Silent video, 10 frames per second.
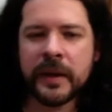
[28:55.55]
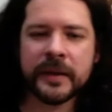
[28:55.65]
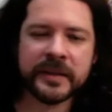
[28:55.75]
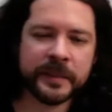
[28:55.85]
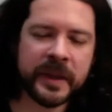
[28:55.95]

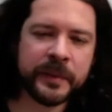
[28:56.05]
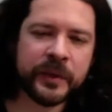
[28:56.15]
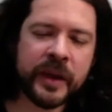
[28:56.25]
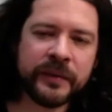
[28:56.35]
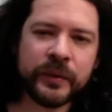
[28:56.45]
sometimes you
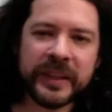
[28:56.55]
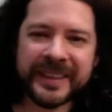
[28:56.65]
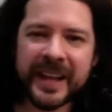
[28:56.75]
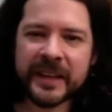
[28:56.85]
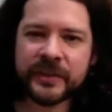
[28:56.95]
have to
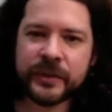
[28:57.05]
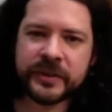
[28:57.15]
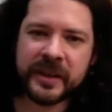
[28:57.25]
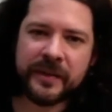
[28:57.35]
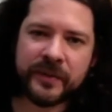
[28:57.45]
detach
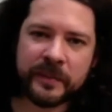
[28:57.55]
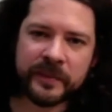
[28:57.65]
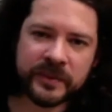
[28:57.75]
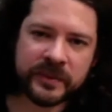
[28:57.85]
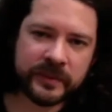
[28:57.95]
yourself from
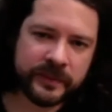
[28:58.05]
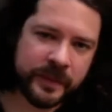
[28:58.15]
from